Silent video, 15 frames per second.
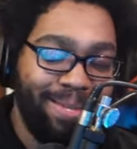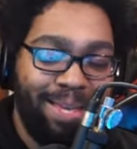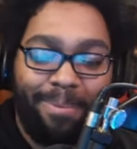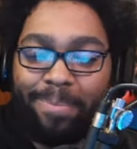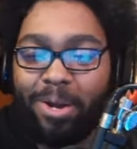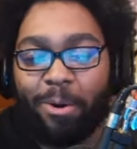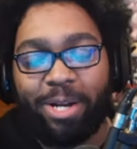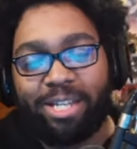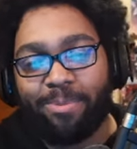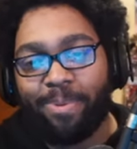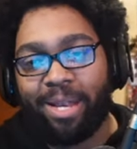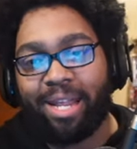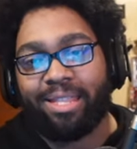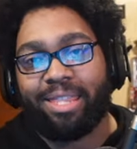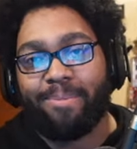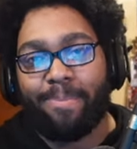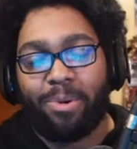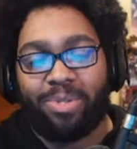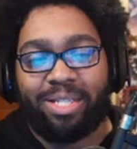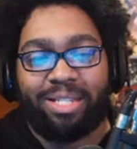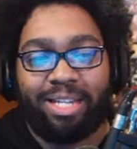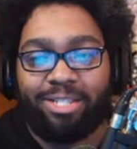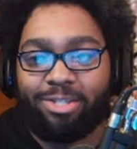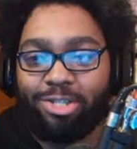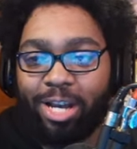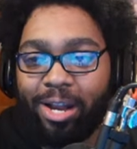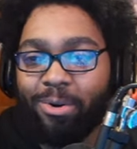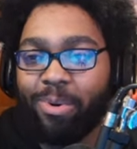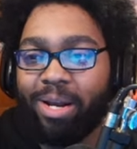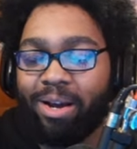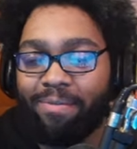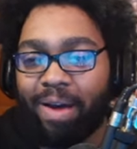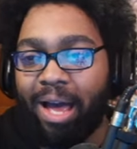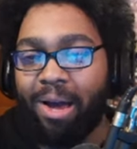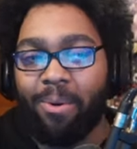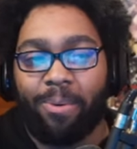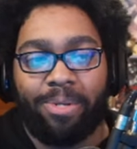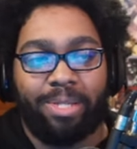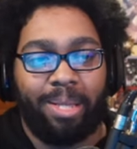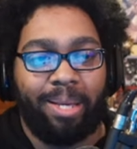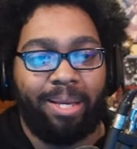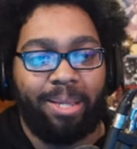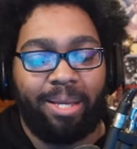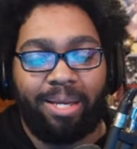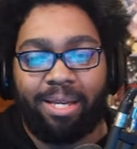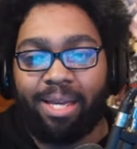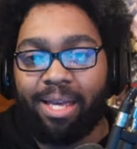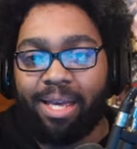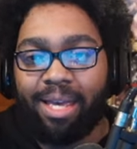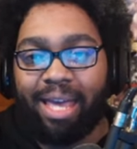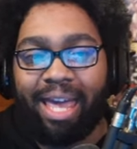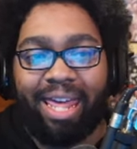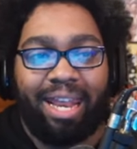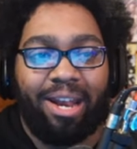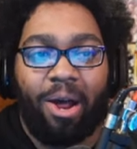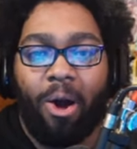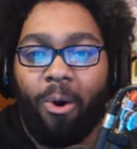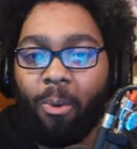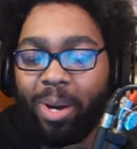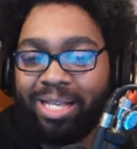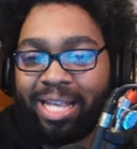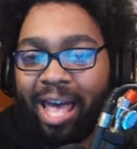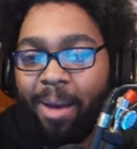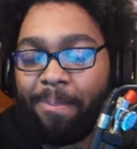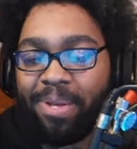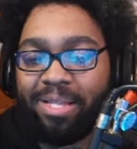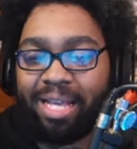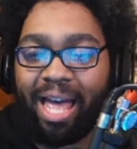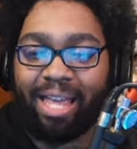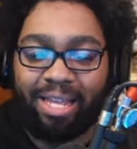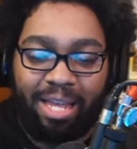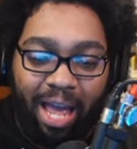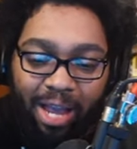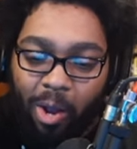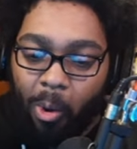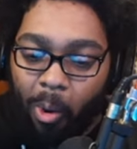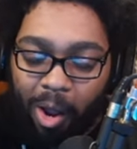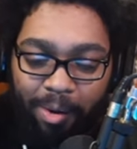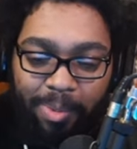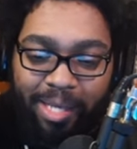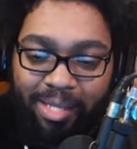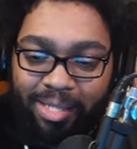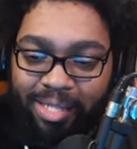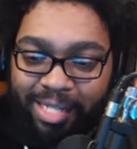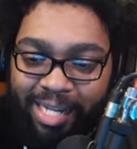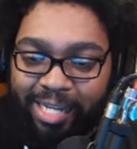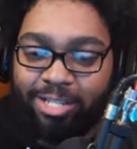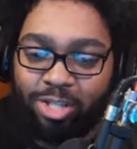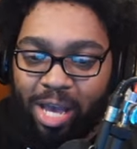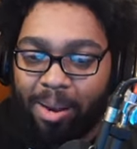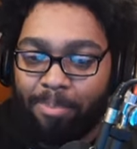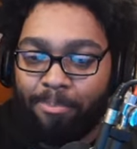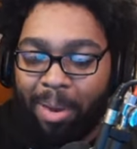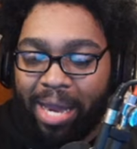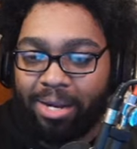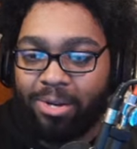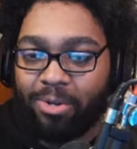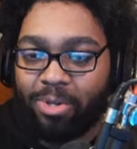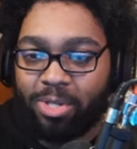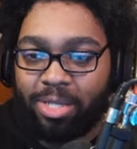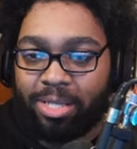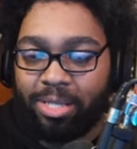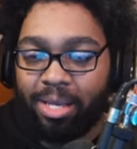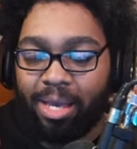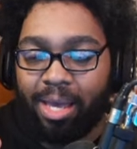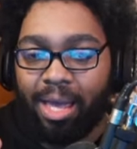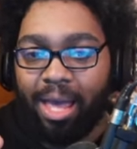to bed at the most degenerate of hours lately, and it always happens. I go on these degen benders.